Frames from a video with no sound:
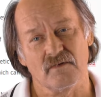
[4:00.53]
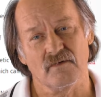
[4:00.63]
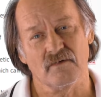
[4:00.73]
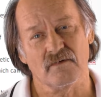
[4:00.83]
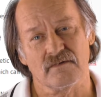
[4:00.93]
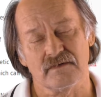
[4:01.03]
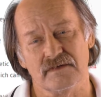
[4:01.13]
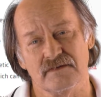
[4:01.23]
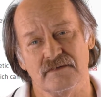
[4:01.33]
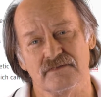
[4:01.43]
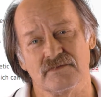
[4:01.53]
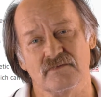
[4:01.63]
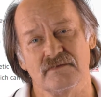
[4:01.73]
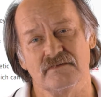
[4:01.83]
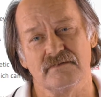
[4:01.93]
or it is so
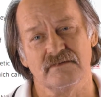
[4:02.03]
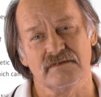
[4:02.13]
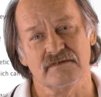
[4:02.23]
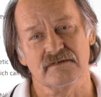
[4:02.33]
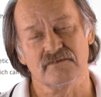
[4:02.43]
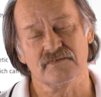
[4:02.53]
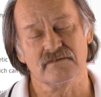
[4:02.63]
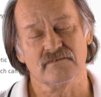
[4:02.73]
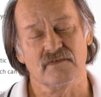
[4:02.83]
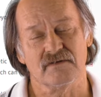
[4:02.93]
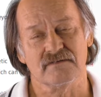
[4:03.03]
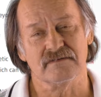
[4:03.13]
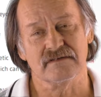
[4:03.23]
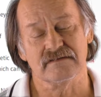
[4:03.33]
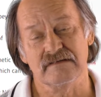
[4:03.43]
diluted in an ocean of water
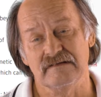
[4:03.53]
that